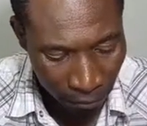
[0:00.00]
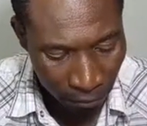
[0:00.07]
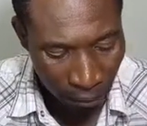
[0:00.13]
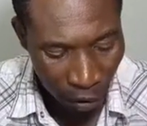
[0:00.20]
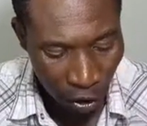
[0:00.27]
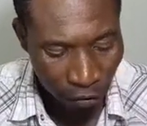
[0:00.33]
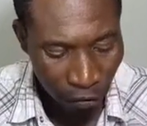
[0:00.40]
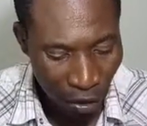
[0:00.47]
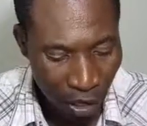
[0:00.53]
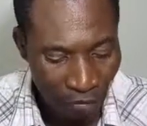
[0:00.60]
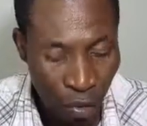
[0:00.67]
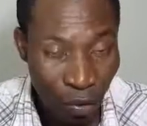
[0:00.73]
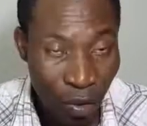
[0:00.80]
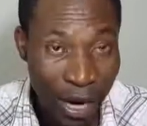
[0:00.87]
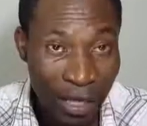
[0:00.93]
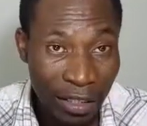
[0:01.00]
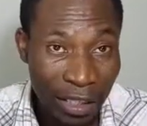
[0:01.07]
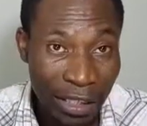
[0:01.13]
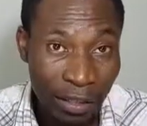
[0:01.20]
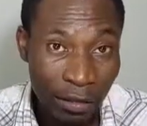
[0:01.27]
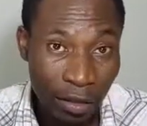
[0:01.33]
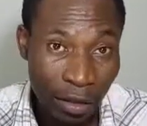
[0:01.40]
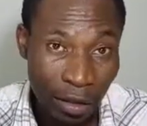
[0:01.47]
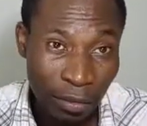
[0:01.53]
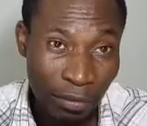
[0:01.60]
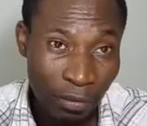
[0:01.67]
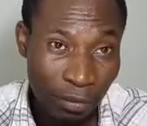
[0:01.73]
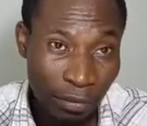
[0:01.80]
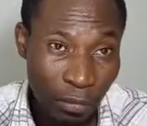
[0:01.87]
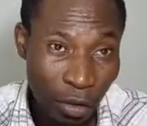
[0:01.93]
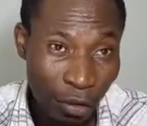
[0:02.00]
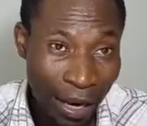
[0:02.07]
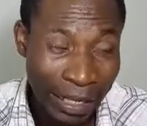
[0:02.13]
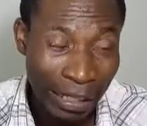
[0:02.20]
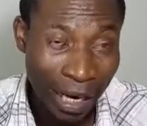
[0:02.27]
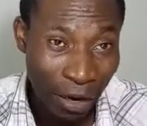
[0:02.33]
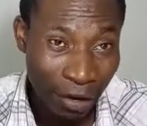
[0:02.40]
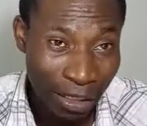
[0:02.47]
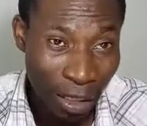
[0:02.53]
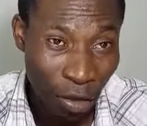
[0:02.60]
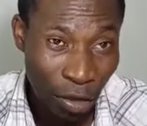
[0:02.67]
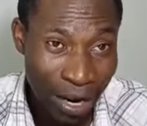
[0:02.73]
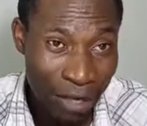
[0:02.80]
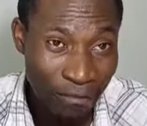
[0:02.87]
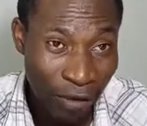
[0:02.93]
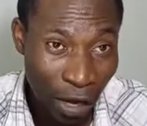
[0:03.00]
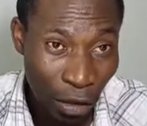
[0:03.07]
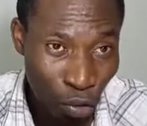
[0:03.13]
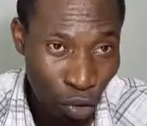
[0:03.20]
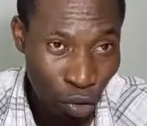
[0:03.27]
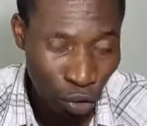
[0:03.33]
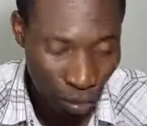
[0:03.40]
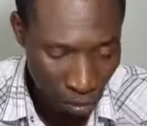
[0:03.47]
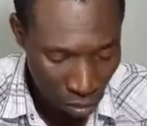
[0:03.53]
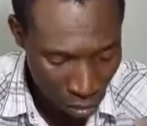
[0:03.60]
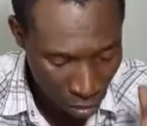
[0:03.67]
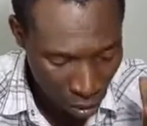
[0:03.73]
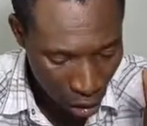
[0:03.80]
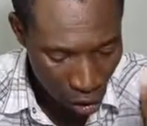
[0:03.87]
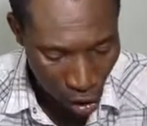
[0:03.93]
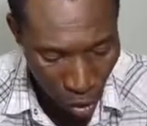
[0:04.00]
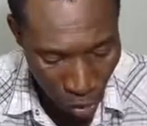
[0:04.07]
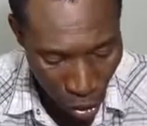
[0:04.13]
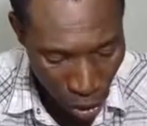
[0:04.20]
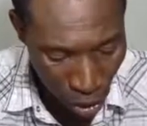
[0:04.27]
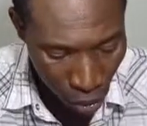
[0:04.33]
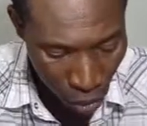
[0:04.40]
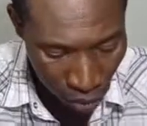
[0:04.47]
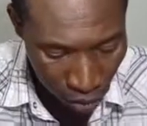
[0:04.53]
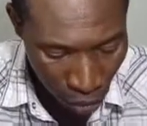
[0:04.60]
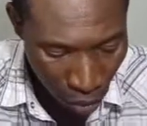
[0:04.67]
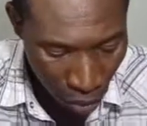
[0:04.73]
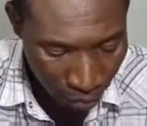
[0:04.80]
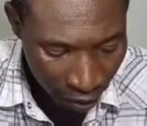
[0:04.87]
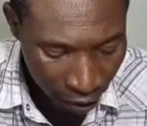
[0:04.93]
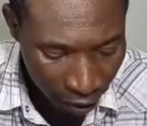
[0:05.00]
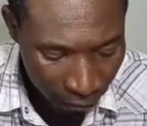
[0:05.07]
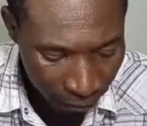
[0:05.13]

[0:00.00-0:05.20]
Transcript: if you have the right skills, right character, right values, than somebody with 1 million